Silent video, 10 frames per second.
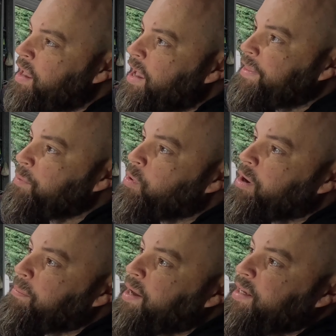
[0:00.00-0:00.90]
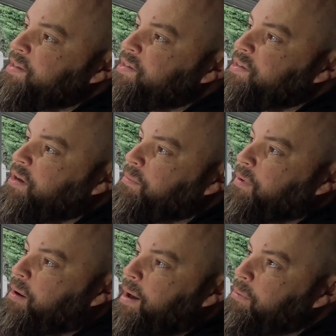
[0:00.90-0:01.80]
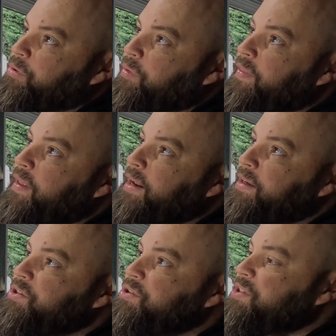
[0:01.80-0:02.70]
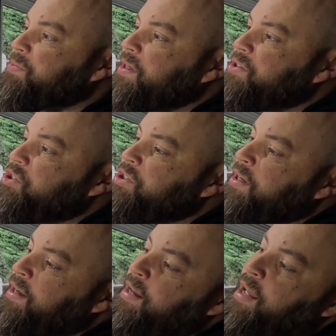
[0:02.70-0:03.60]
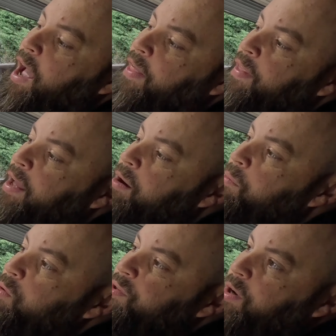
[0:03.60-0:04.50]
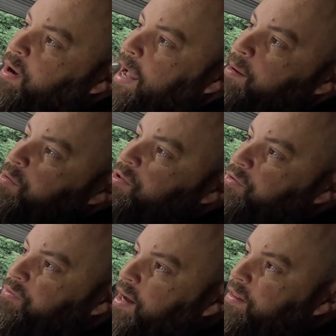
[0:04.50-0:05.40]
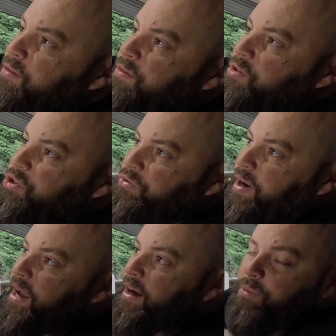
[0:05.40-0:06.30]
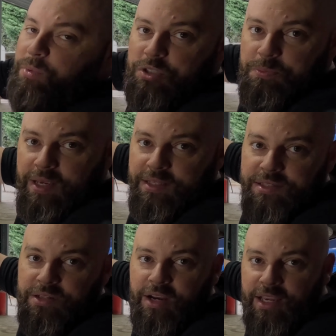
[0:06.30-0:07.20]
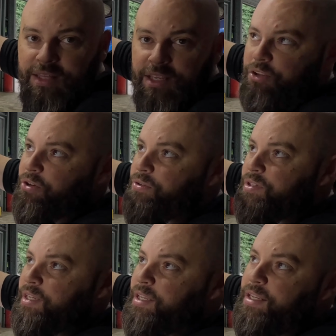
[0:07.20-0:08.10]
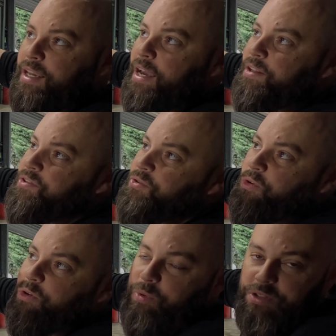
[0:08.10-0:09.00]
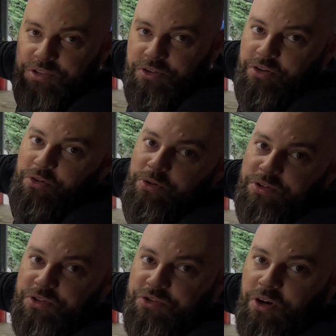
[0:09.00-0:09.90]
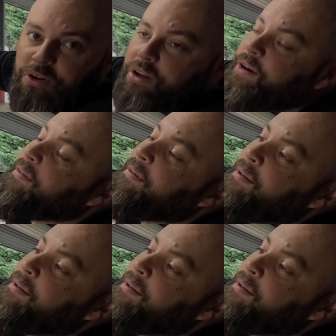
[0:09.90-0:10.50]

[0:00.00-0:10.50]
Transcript: And then what it means is I'm able to run that ignition switch. And then I'm also able to run the shroud, which means that I can then use the indicator stalk, which has got the cruise control on it.